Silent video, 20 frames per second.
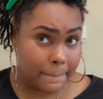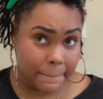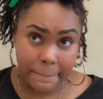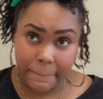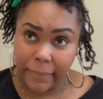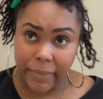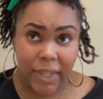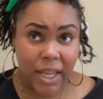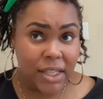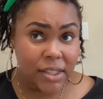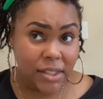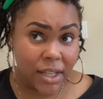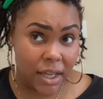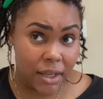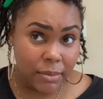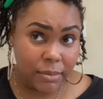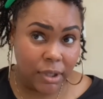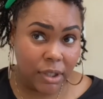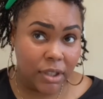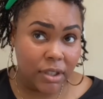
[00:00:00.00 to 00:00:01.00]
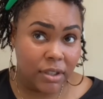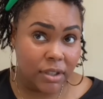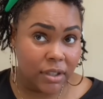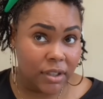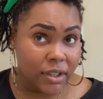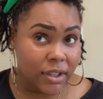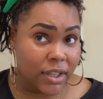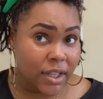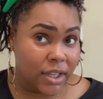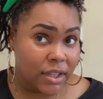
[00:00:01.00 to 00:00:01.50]
That's not gonna be
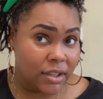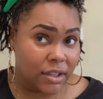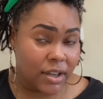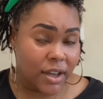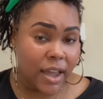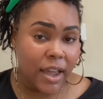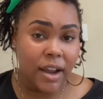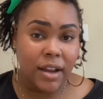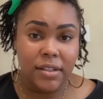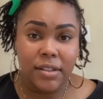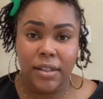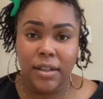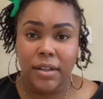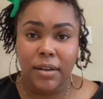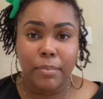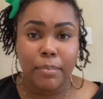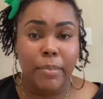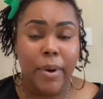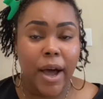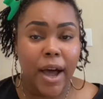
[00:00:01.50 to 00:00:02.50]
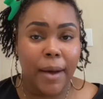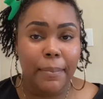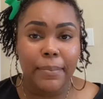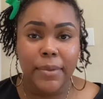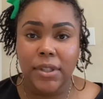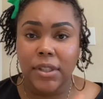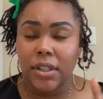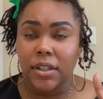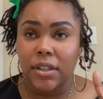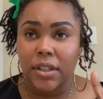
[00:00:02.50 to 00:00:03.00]
good. Your hair's gonna pop, it's
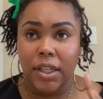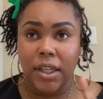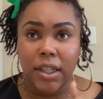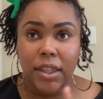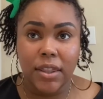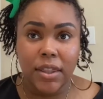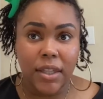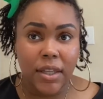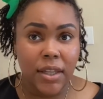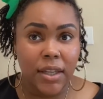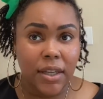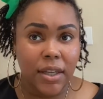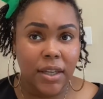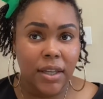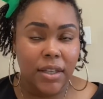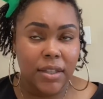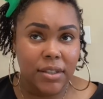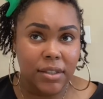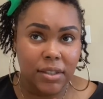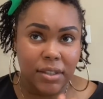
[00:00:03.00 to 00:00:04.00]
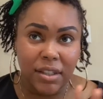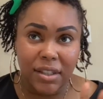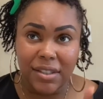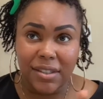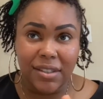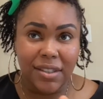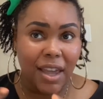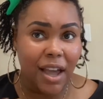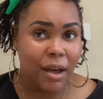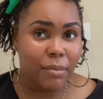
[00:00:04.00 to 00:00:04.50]
gonna get thin, your
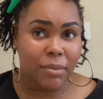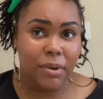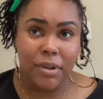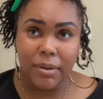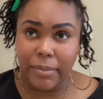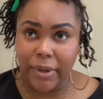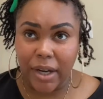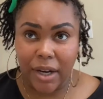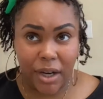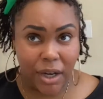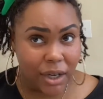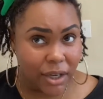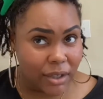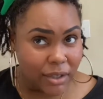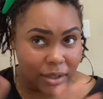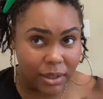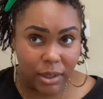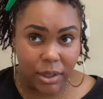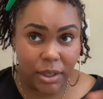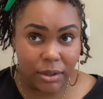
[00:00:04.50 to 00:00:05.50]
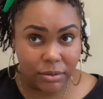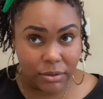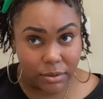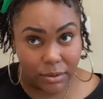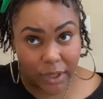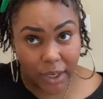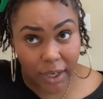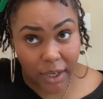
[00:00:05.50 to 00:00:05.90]
scalp gonna be hurting. Don't do that.